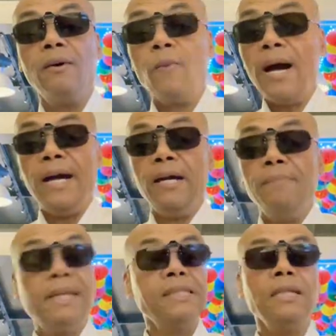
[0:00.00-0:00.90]
Why?
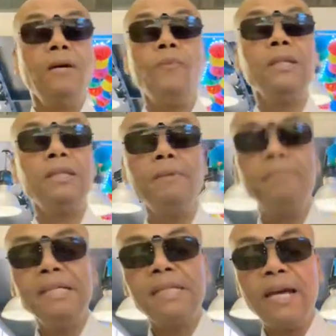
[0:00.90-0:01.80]
Because he doesn't want them to
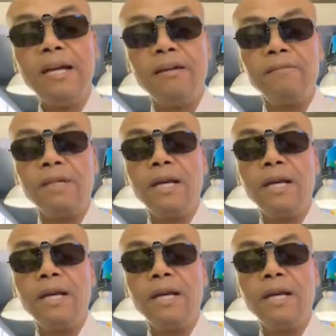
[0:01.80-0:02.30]
be saved.